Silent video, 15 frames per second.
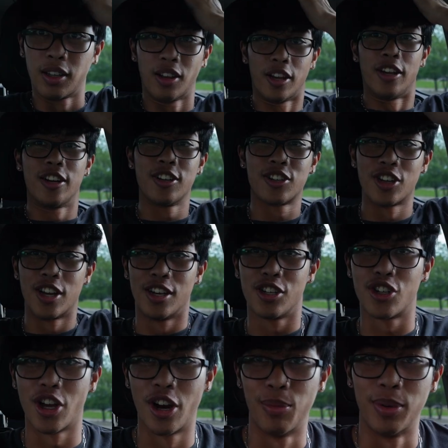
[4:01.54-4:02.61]
Ladies and
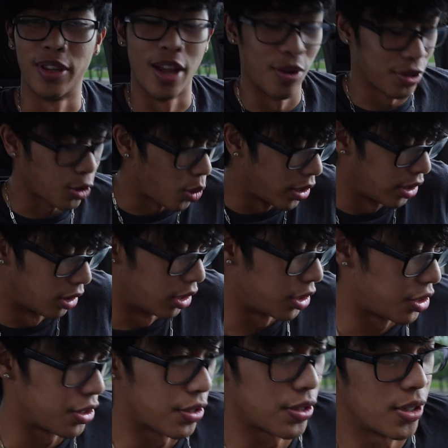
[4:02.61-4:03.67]
gentlemen, that was quite
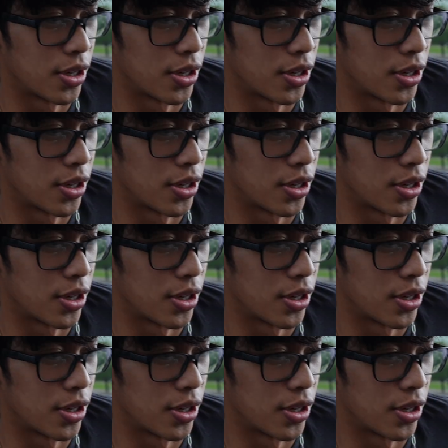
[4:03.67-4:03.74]
delicious.